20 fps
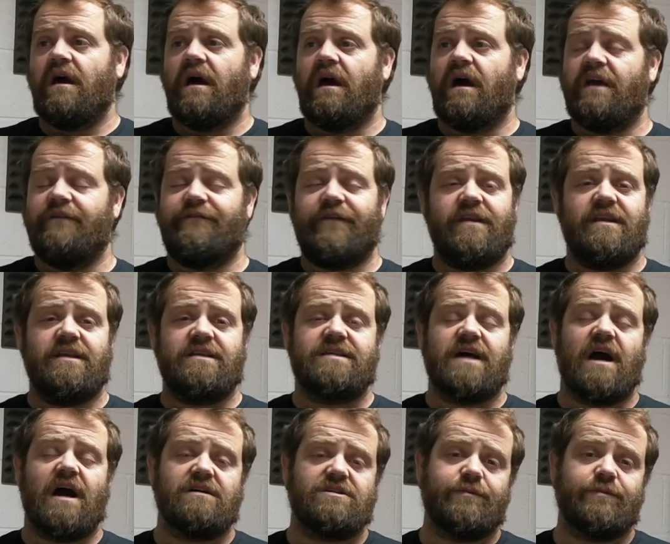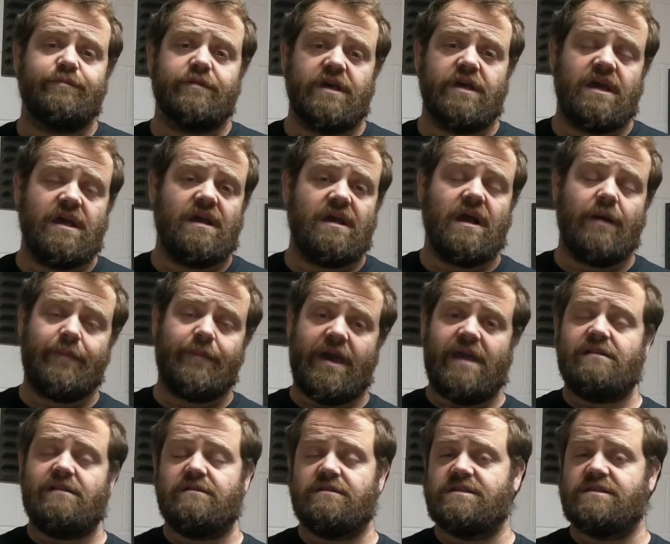I find it as hard to play a
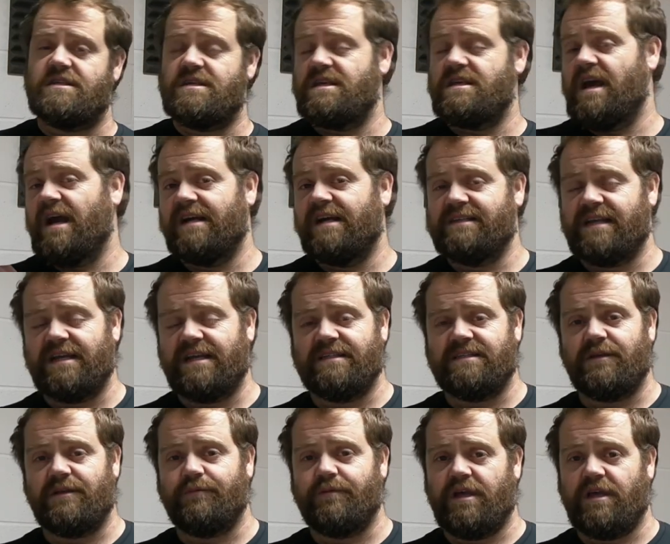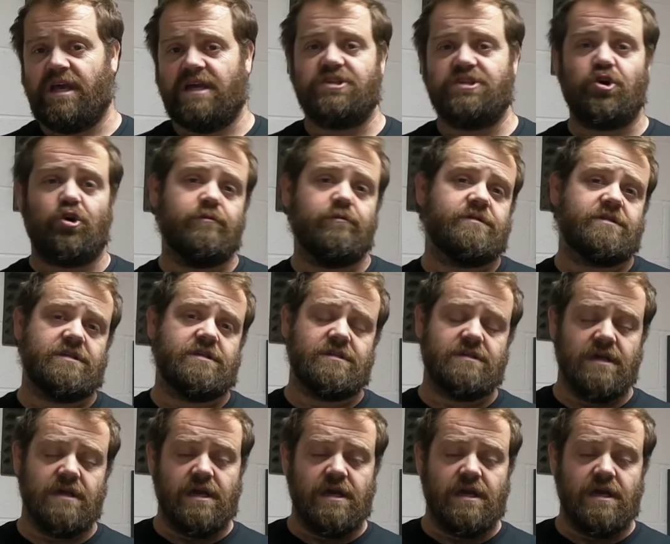pedal C as it is to play a top C.